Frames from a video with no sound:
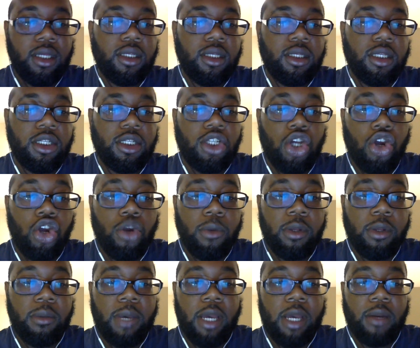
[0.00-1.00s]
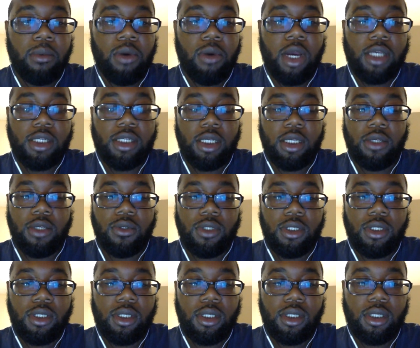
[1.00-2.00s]
determined by the
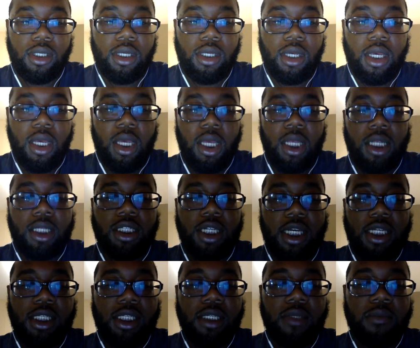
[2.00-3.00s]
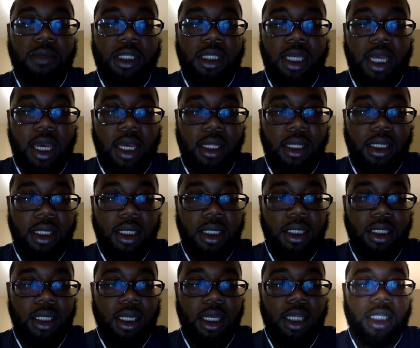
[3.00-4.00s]
prosecution, Jesse Kelly,
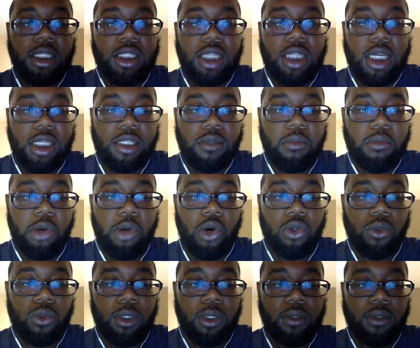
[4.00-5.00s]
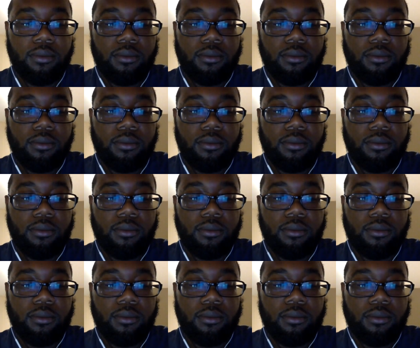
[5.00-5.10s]
and Jason Baldwin.